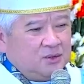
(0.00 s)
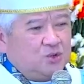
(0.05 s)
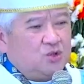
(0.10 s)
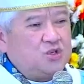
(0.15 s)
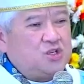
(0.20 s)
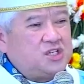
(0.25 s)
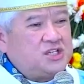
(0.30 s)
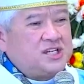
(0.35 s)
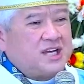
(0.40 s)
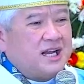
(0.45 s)
to
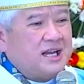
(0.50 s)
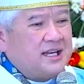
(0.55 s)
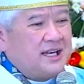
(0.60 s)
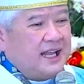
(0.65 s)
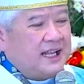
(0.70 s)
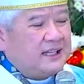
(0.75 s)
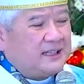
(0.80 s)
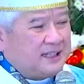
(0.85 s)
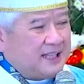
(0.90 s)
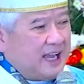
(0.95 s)
shun
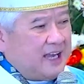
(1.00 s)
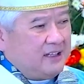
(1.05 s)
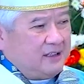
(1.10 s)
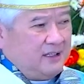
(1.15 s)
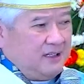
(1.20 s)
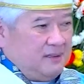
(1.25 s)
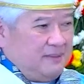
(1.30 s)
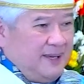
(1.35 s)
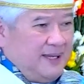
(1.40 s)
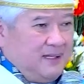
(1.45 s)

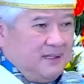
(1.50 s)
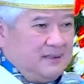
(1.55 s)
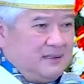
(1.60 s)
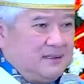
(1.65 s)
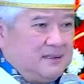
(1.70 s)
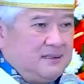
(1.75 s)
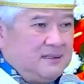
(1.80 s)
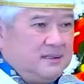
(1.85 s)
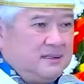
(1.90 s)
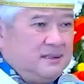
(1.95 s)
entitlement,
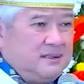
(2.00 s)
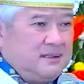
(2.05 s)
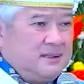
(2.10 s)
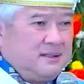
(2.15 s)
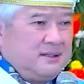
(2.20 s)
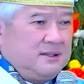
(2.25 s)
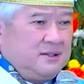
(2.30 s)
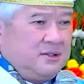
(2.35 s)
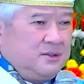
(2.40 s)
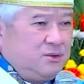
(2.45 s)

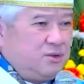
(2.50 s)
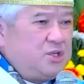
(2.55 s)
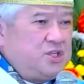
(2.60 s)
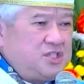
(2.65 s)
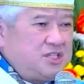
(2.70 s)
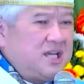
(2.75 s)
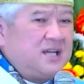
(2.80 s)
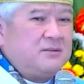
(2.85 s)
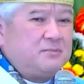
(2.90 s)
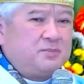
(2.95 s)
to
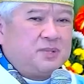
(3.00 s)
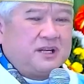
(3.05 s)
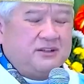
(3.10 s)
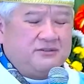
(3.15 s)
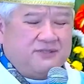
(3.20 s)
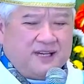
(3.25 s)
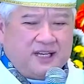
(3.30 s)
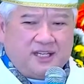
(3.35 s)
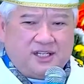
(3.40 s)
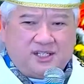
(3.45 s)
shun
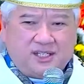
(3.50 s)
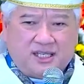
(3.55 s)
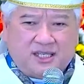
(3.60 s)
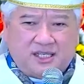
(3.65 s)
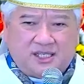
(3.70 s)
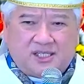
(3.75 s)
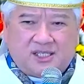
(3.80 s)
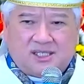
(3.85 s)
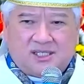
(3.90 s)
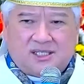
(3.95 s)

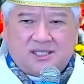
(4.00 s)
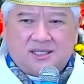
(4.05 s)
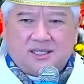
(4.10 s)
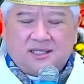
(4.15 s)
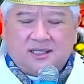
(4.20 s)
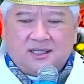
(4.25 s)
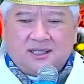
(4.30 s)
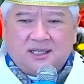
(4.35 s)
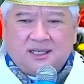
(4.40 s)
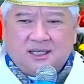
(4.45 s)
privileges,
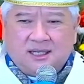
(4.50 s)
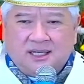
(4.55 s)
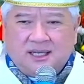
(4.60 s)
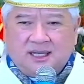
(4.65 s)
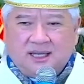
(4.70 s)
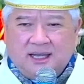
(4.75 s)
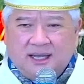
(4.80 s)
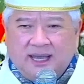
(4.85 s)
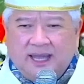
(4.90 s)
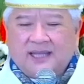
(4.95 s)

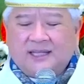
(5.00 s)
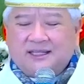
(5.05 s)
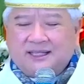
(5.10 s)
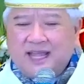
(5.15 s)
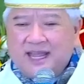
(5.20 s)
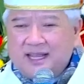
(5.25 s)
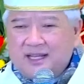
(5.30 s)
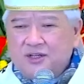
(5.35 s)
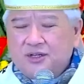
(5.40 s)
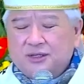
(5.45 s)
and
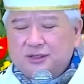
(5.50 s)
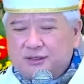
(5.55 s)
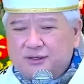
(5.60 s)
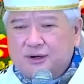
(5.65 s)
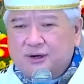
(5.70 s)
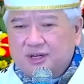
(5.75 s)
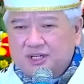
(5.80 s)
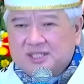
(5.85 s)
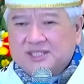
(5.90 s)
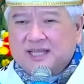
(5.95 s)
take your
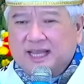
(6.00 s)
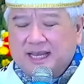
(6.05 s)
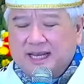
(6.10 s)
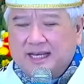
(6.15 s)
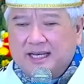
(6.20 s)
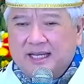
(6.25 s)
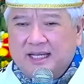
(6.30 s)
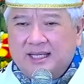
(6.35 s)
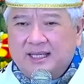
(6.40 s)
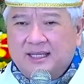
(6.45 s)
cross
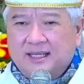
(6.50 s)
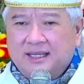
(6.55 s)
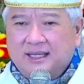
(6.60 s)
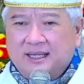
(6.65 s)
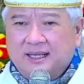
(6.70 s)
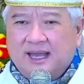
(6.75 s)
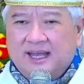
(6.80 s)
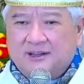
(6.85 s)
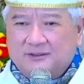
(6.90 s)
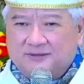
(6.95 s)
daily
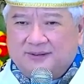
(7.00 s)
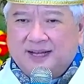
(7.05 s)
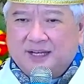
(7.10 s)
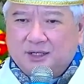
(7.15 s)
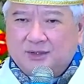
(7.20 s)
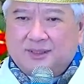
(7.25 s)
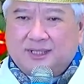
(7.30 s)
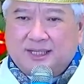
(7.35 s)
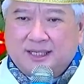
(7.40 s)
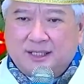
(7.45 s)
and
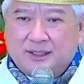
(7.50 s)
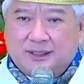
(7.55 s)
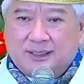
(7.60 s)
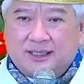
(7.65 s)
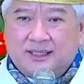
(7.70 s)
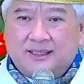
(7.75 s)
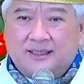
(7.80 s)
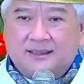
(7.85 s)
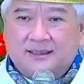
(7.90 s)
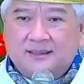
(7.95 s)
follow the
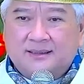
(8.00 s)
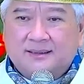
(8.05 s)
Lord.